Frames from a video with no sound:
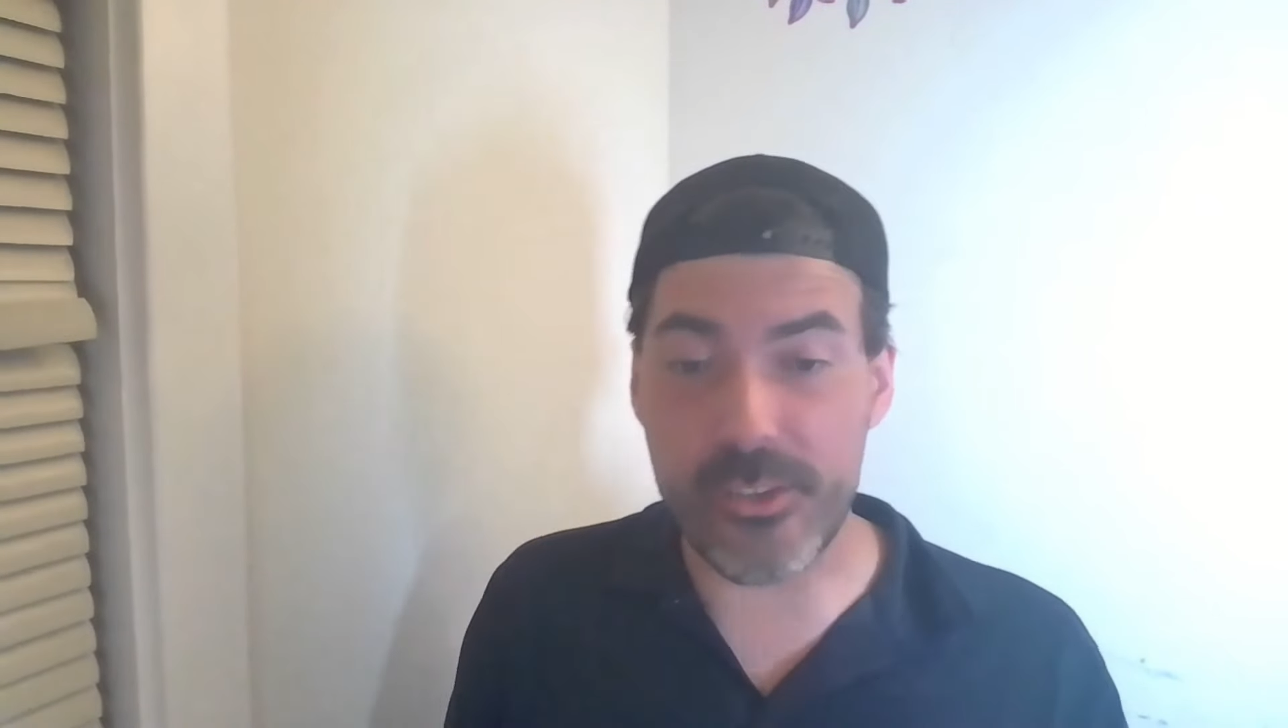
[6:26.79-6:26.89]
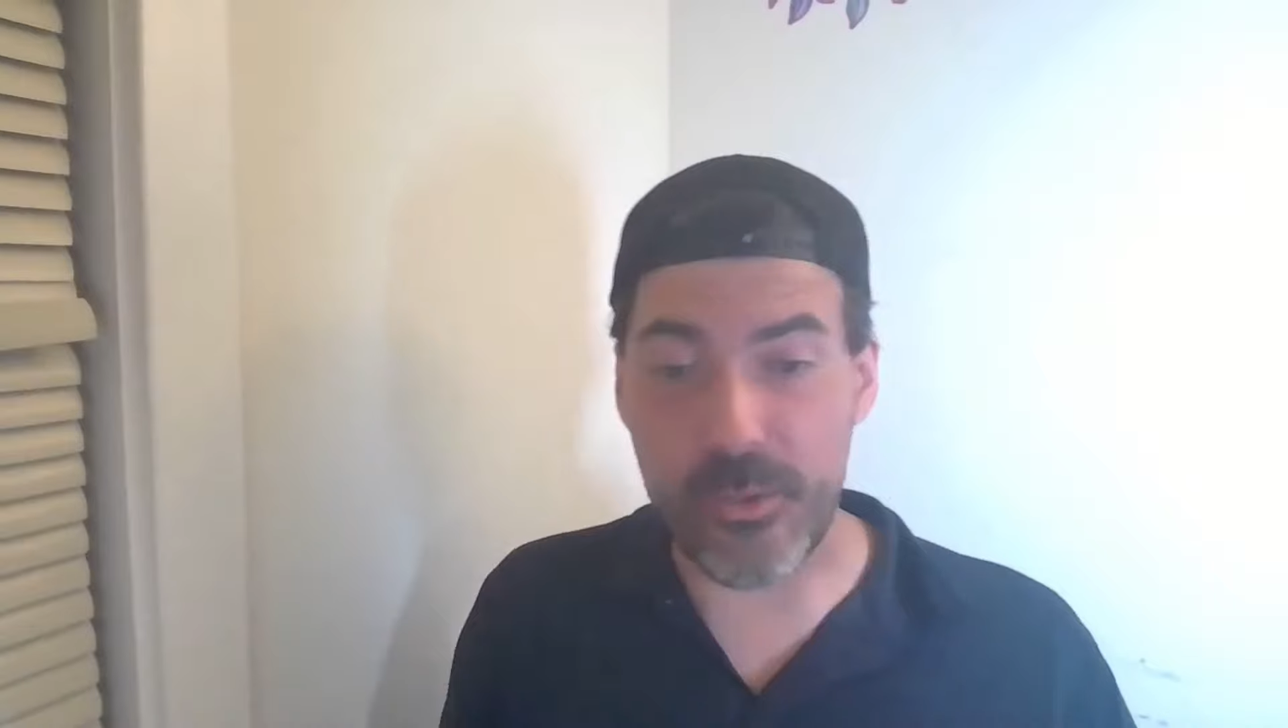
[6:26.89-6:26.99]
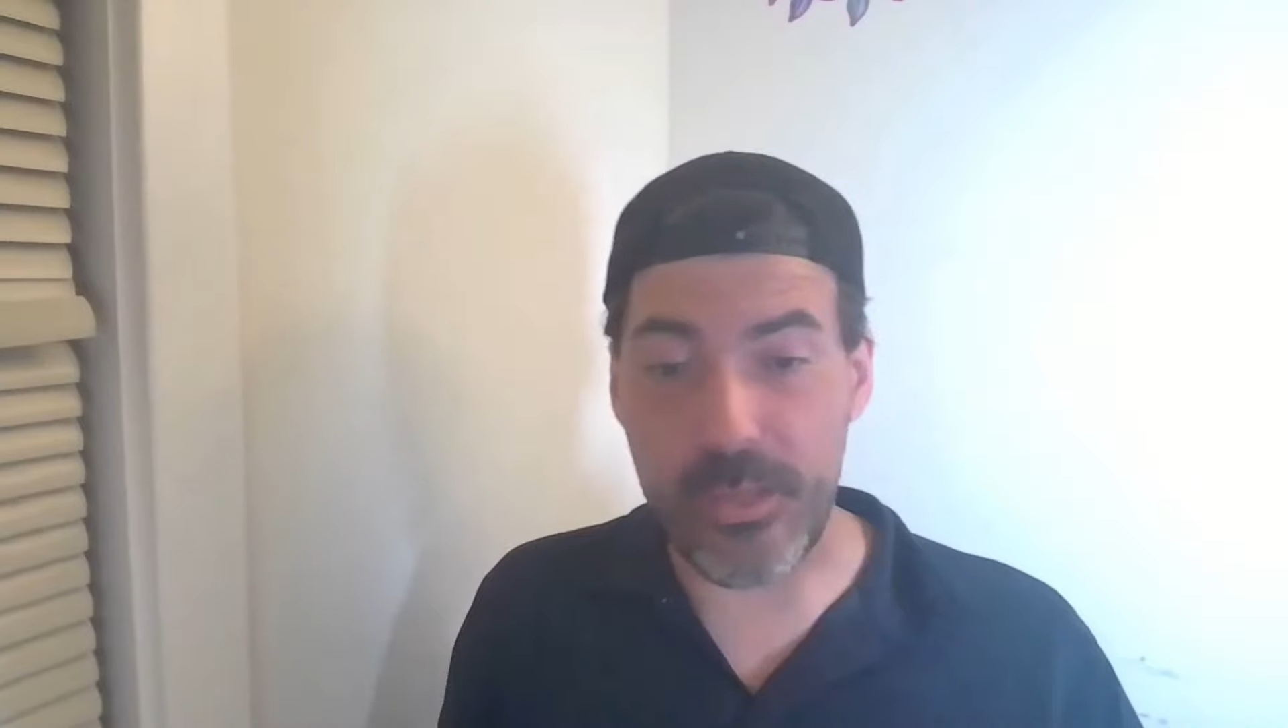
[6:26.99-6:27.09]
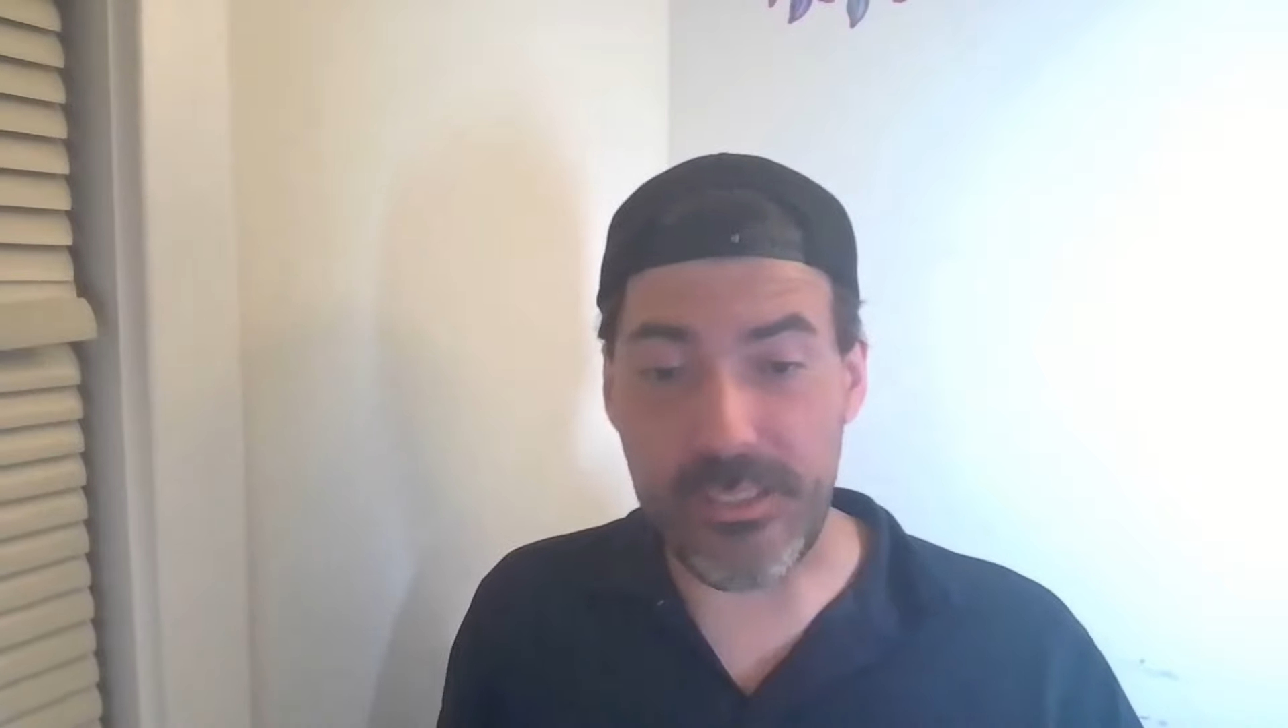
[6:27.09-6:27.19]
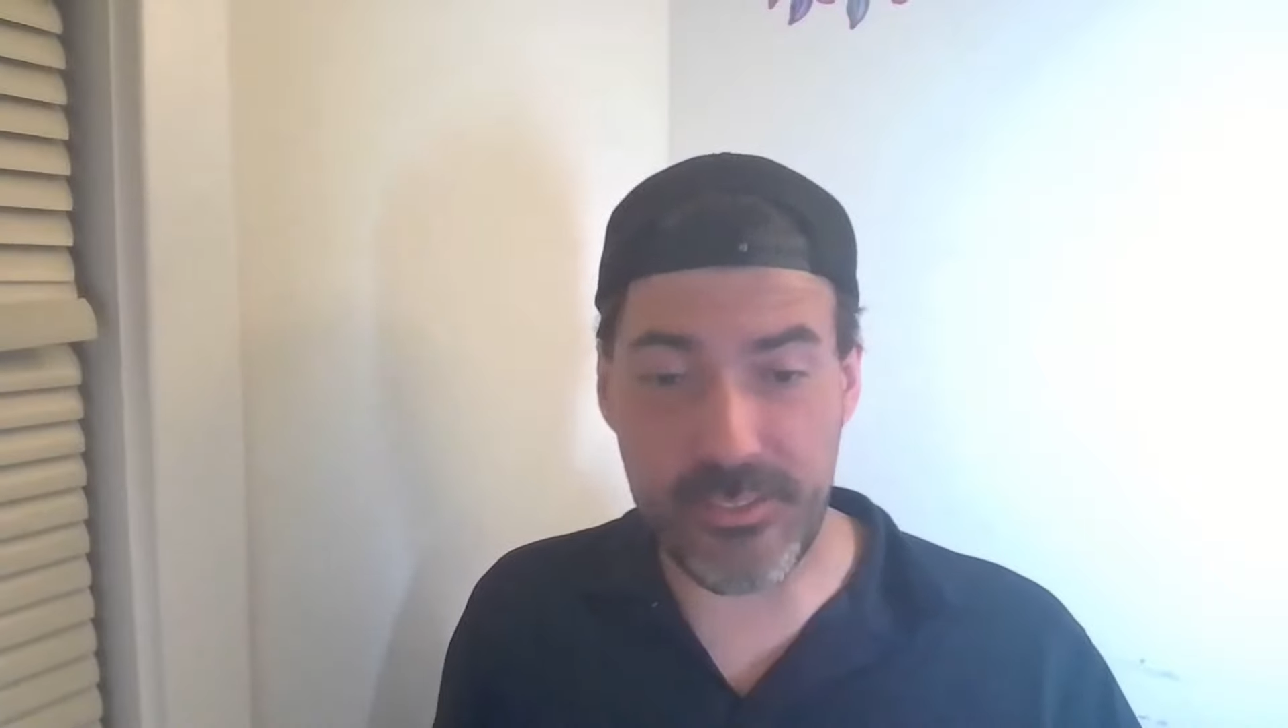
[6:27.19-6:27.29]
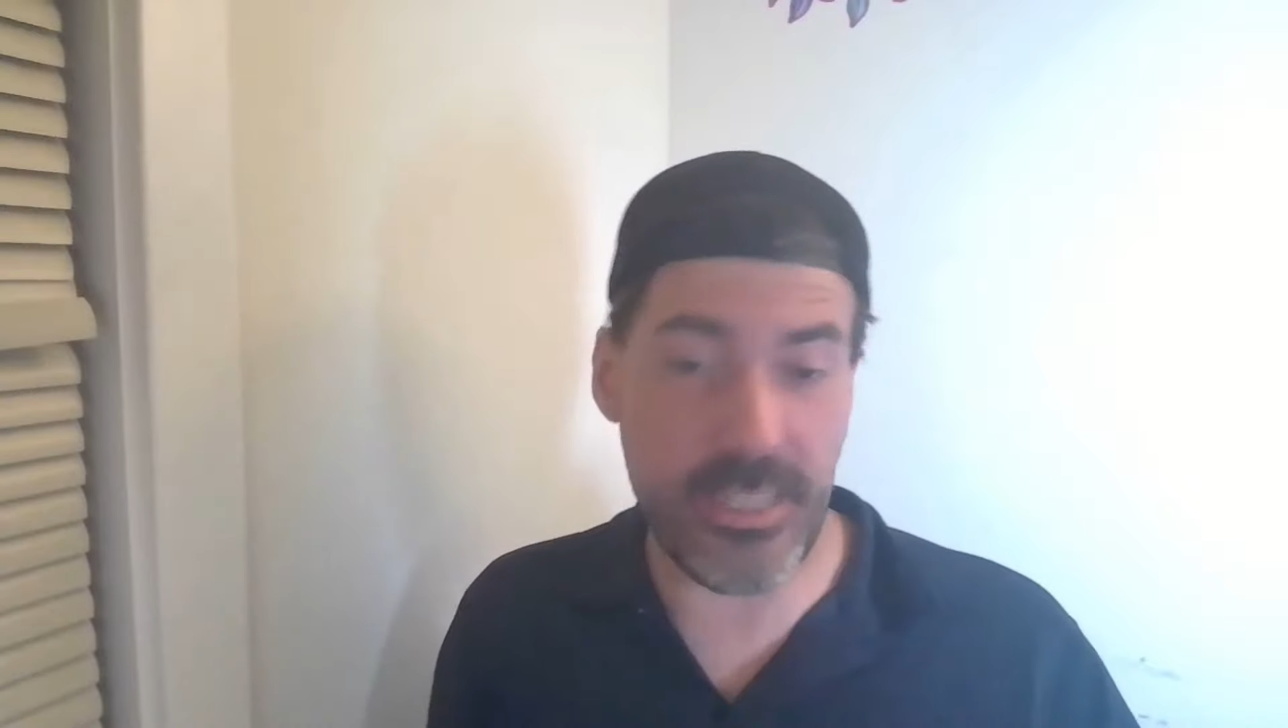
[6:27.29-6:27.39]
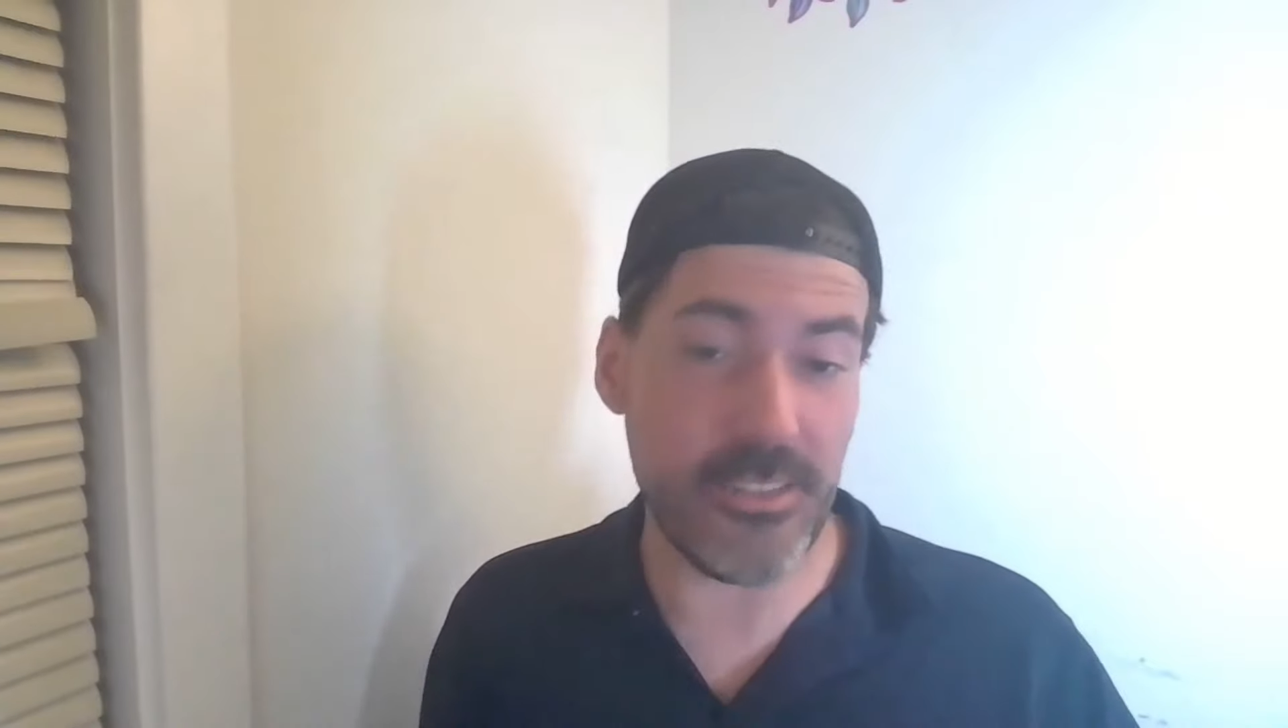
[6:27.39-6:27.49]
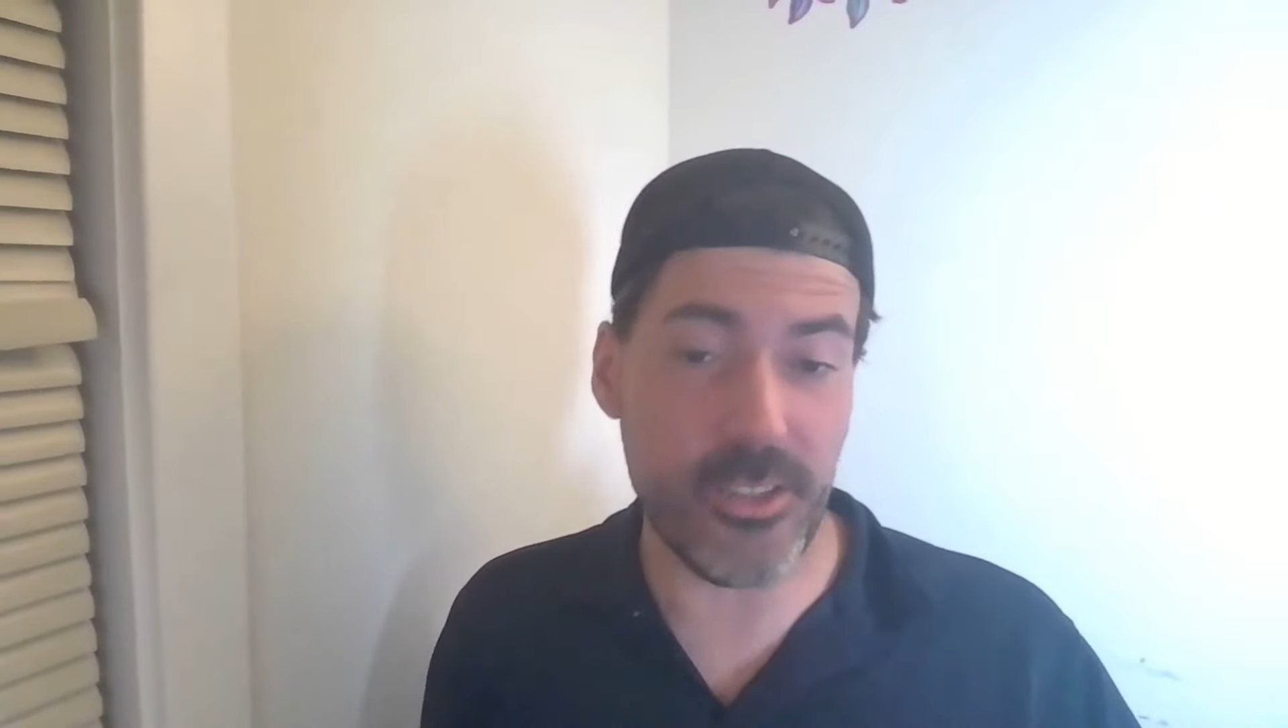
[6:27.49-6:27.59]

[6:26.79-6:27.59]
So that's